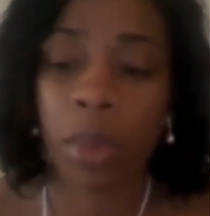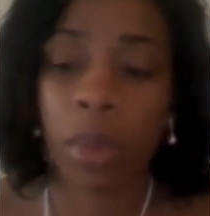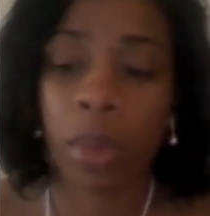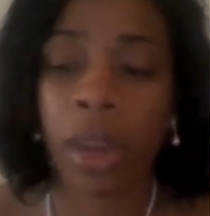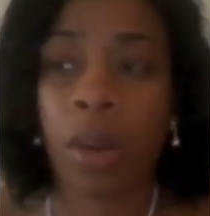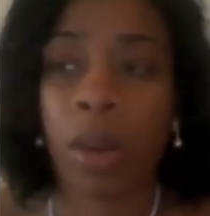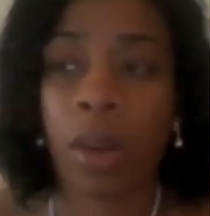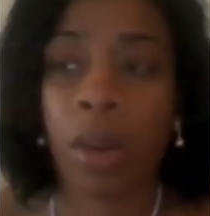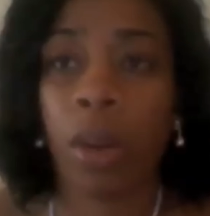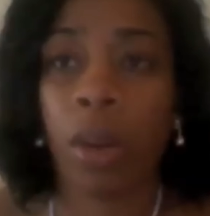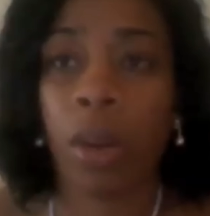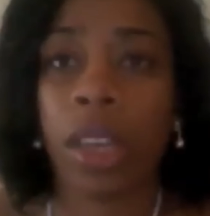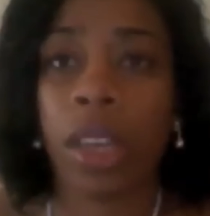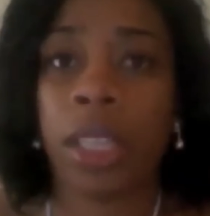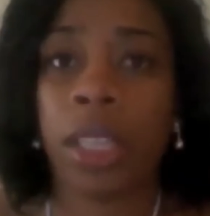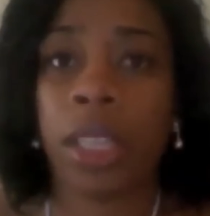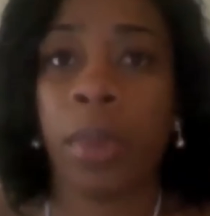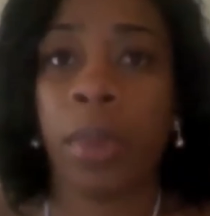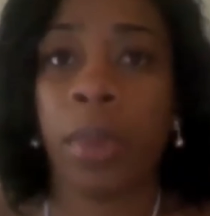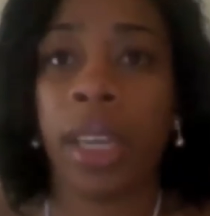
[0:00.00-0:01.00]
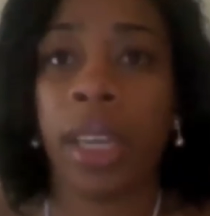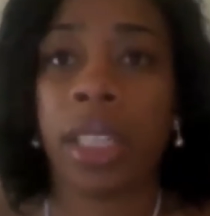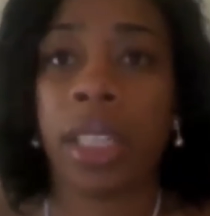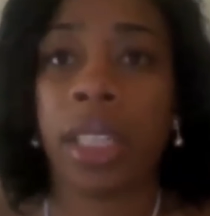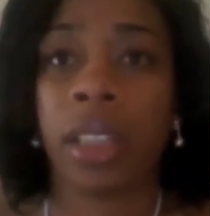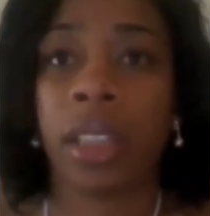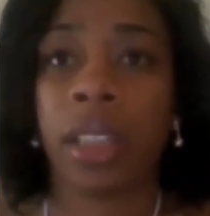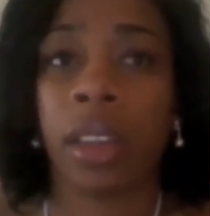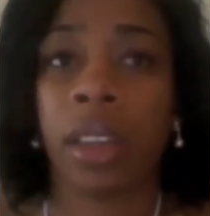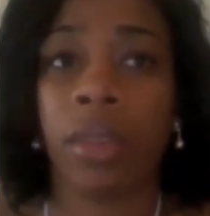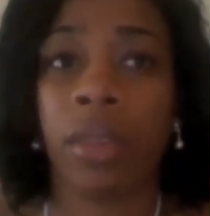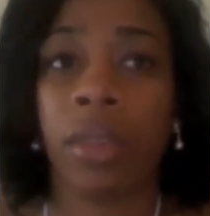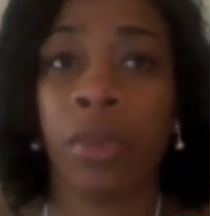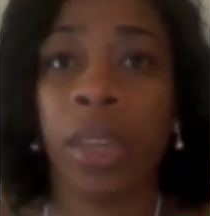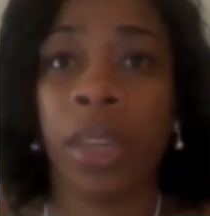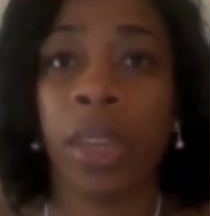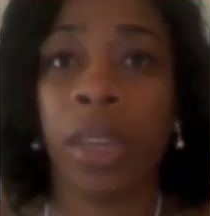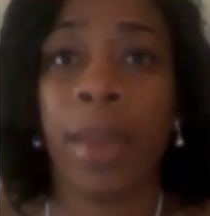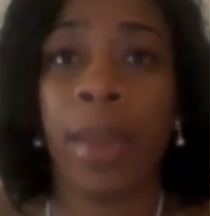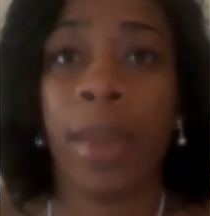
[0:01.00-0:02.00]
but in order to me to
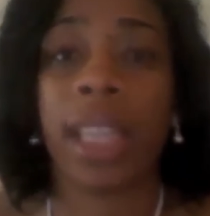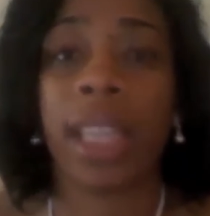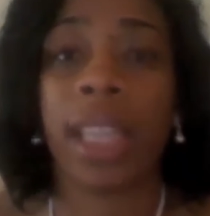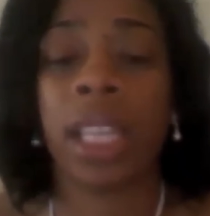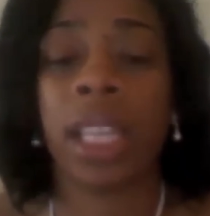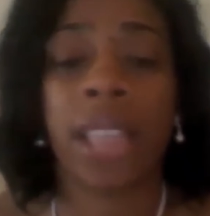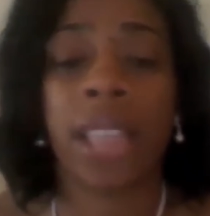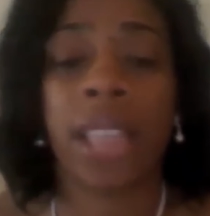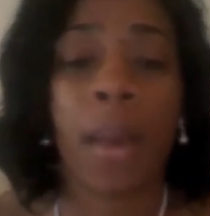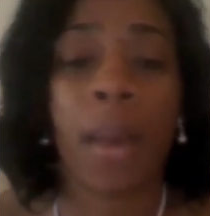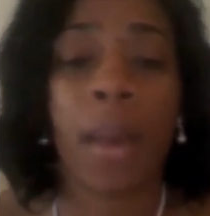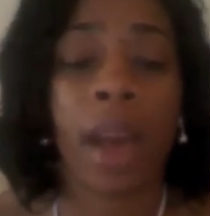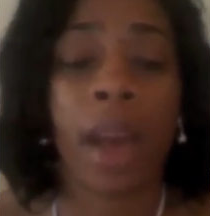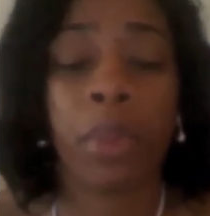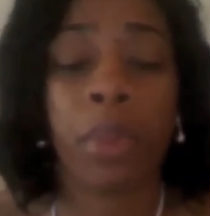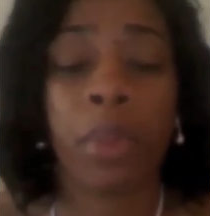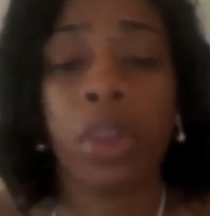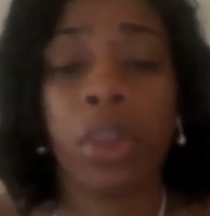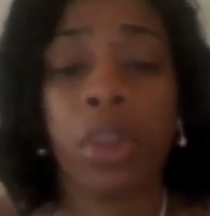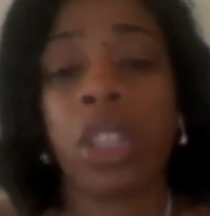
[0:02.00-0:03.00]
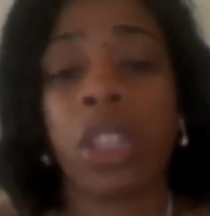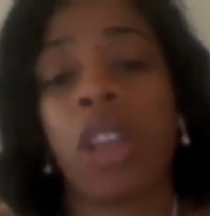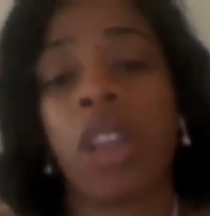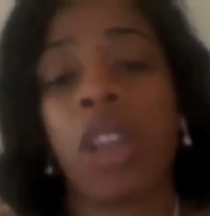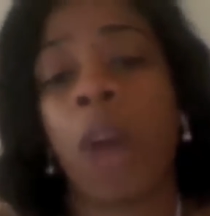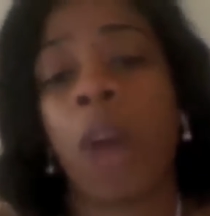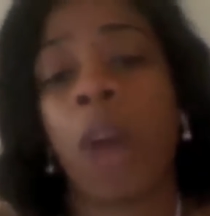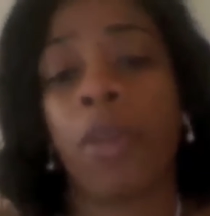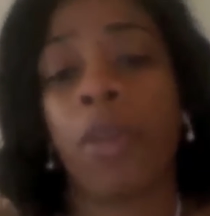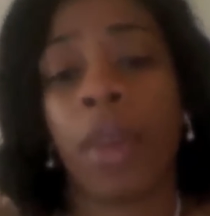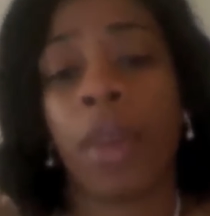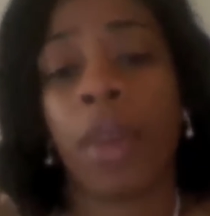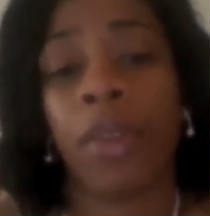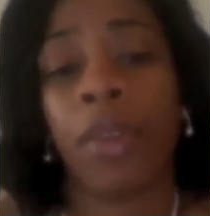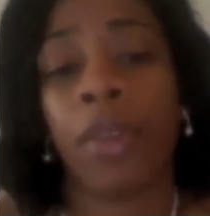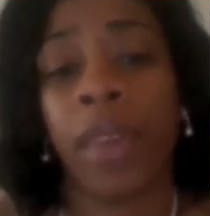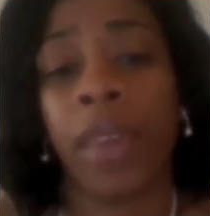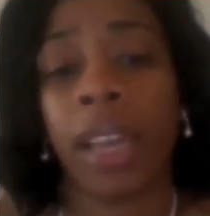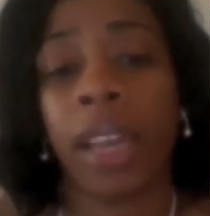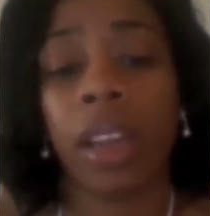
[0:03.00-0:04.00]
really make it to the top, I pushed off with my
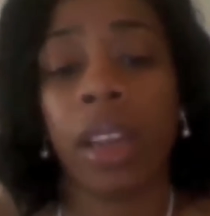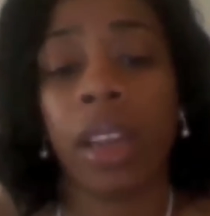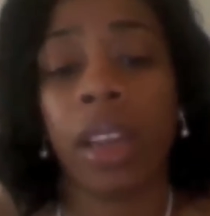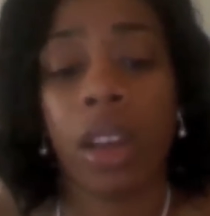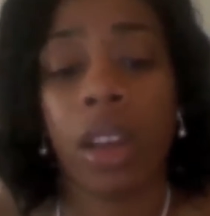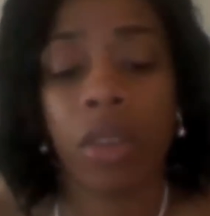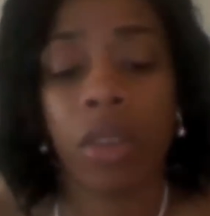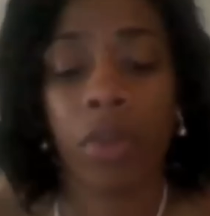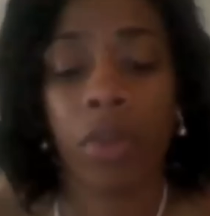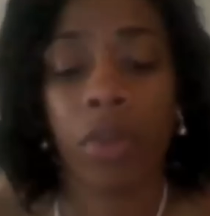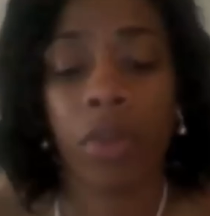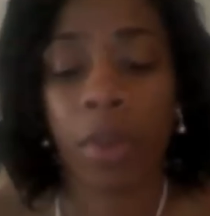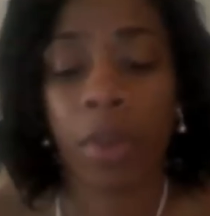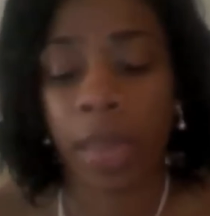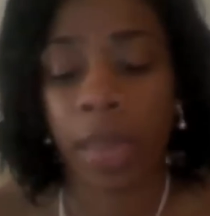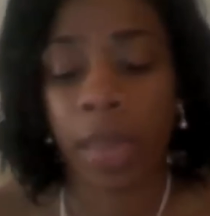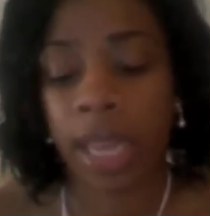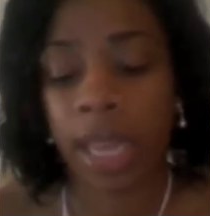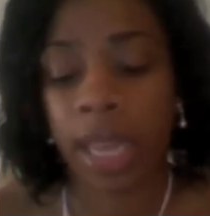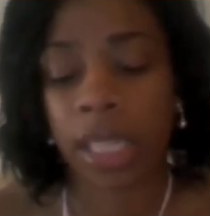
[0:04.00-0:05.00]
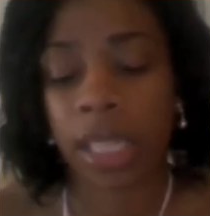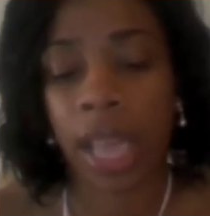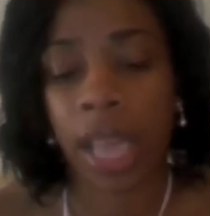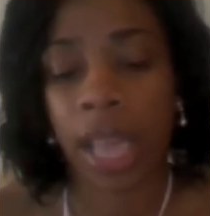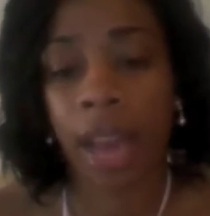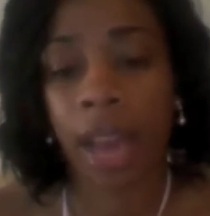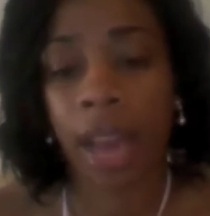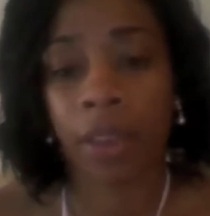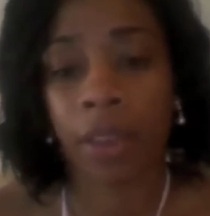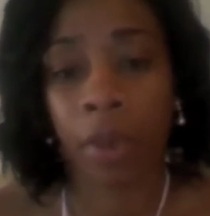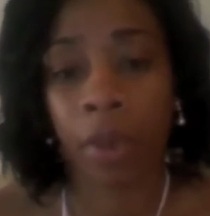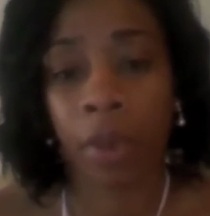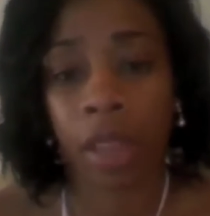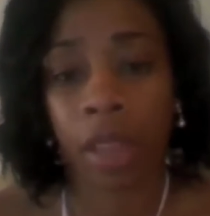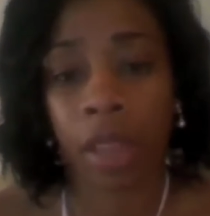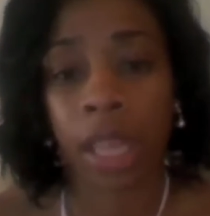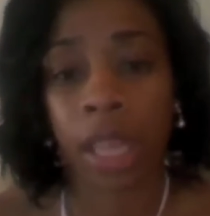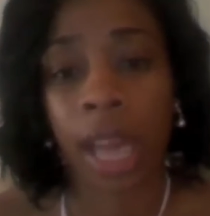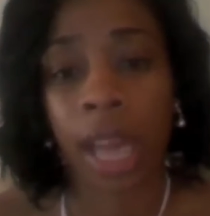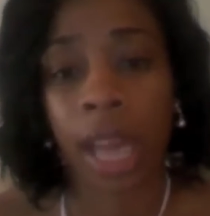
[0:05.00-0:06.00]
feet from the inside of where
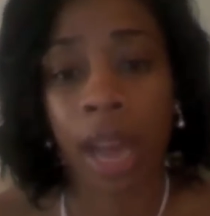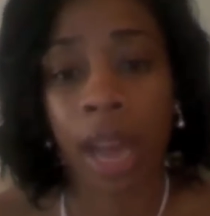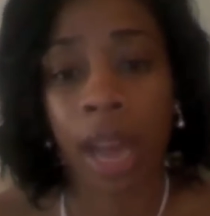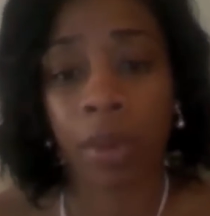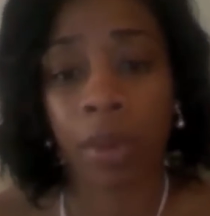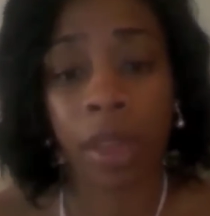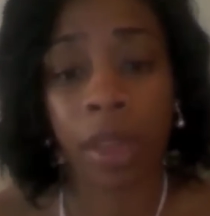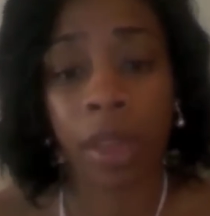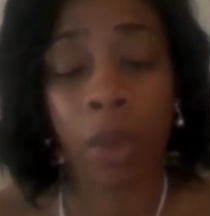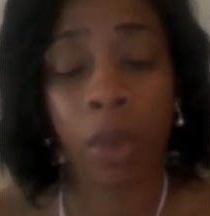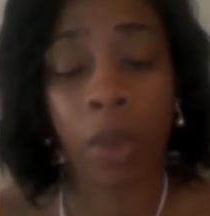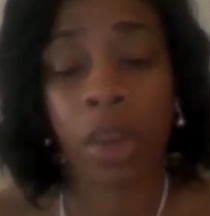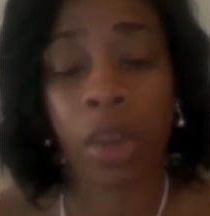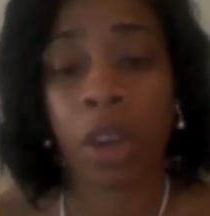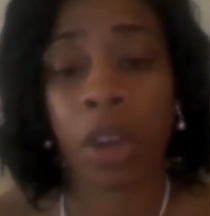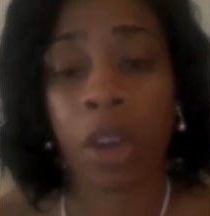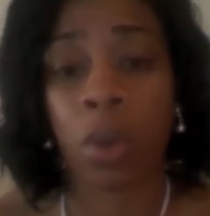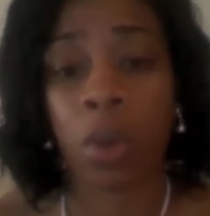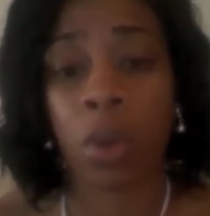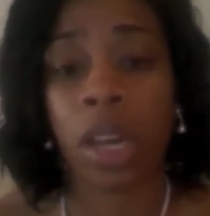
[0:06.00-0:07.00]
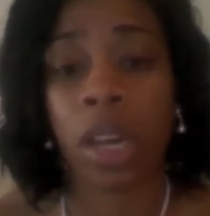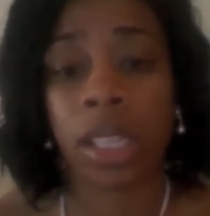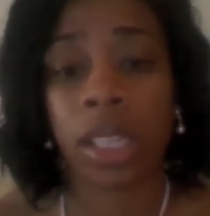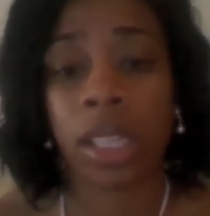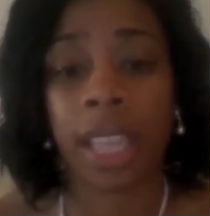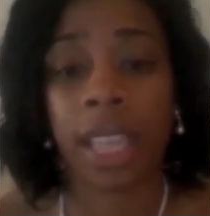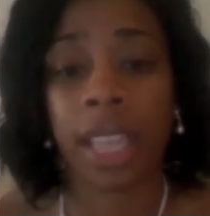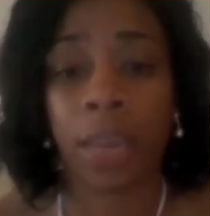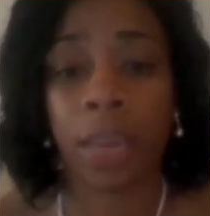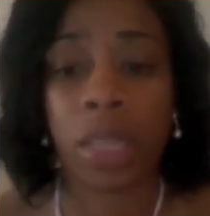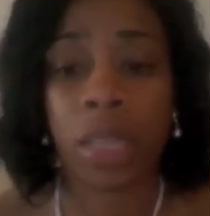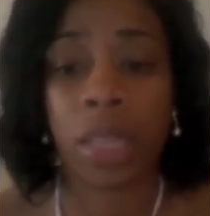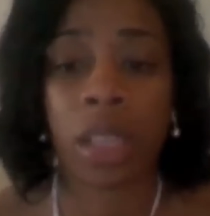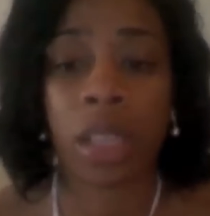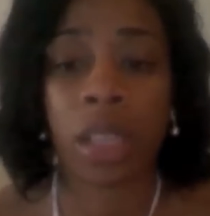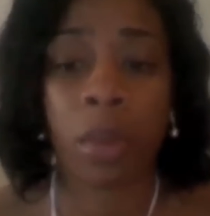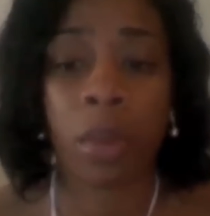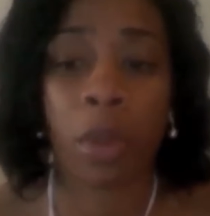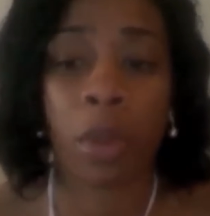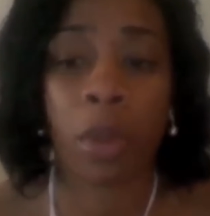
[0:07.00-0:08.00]
the glass or that window was to give me
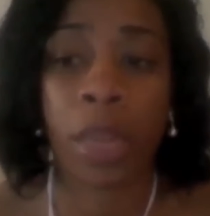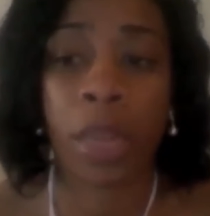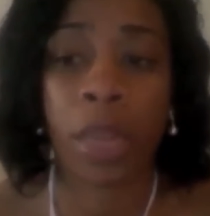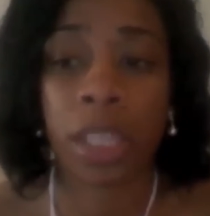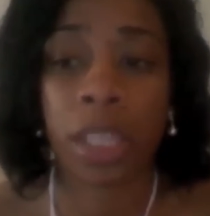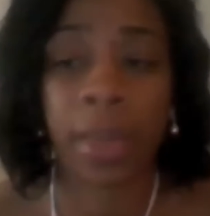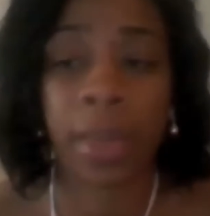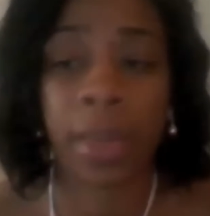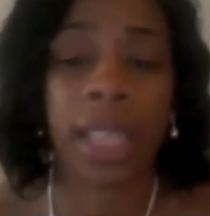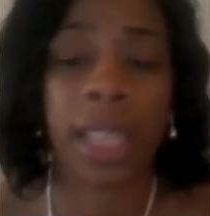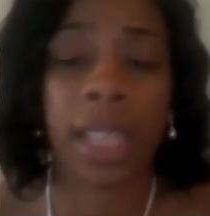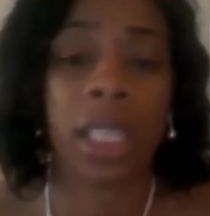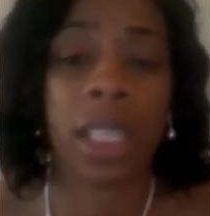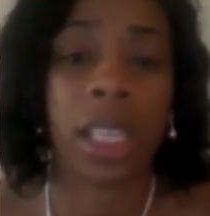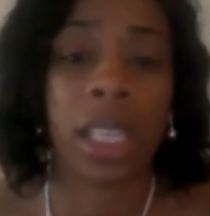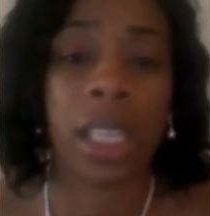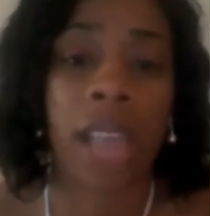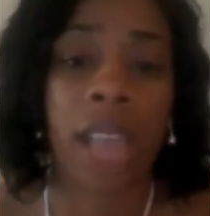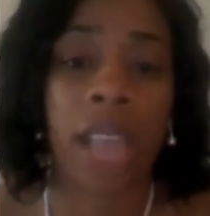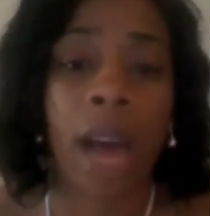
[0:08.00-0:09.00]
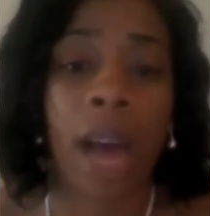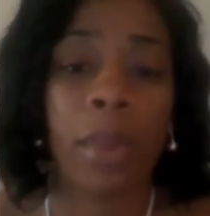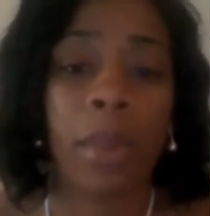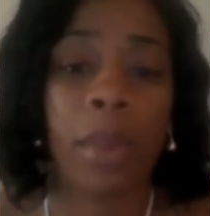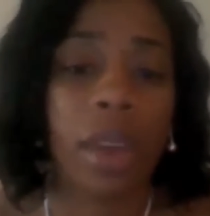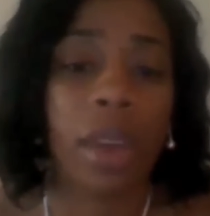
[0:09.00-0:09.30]
some momentum to get to the top